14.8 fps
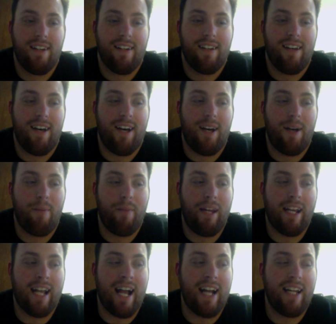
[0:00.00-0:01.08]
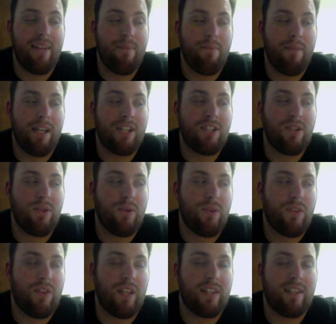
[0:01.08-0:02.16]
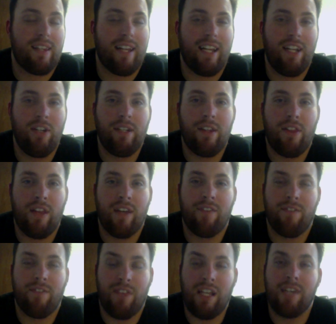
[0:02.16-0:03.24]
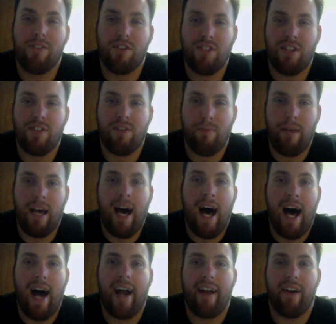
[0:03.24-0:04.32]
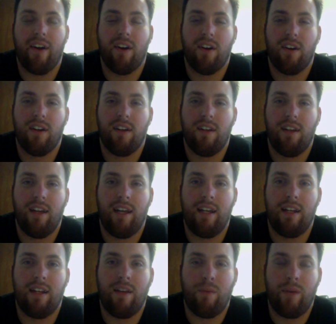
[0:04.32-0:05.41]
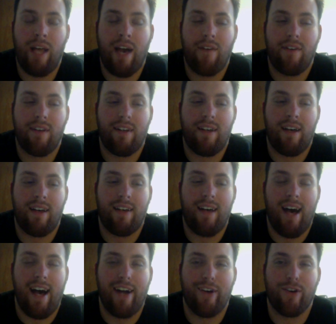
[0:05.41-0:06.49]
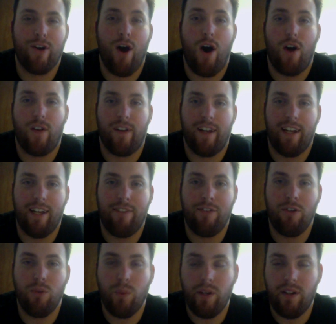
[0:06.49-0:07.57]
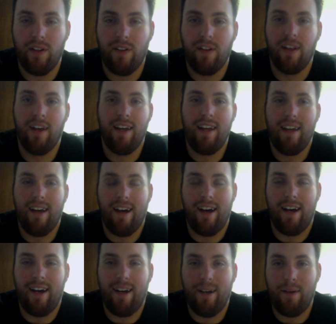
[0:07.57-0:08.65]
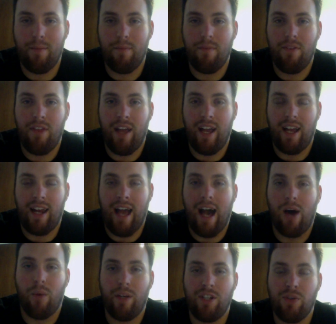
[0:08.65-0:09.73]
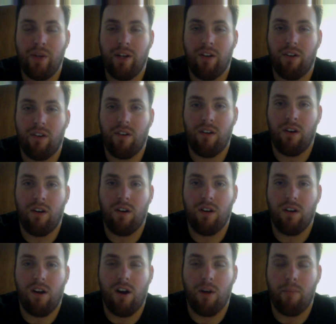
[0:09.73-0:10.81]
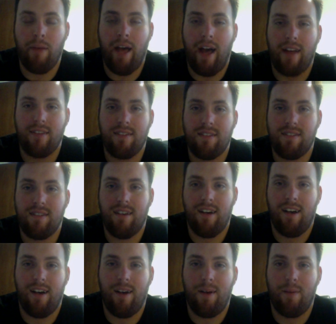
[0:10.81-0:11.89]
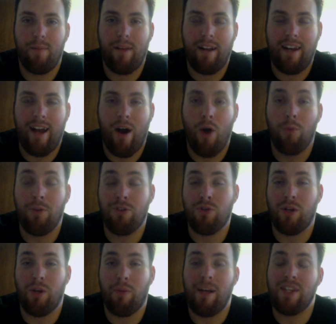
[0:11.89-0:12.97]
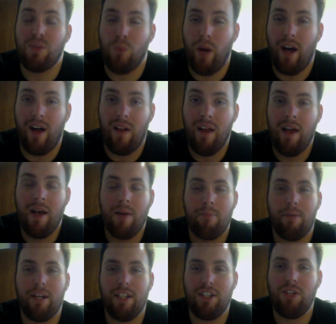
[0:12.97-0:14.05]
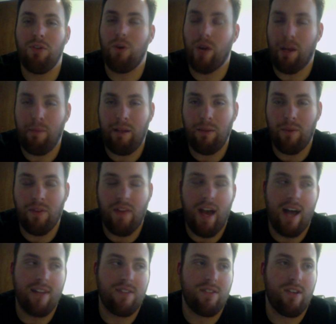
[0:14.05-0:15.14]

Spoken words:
And it kind of makes you think that like you need to think of ourselves a bit higher, and we have a higher calling, if you will, than how we treat our pets. And I hope you treat your pets well, but you know what I mean with that.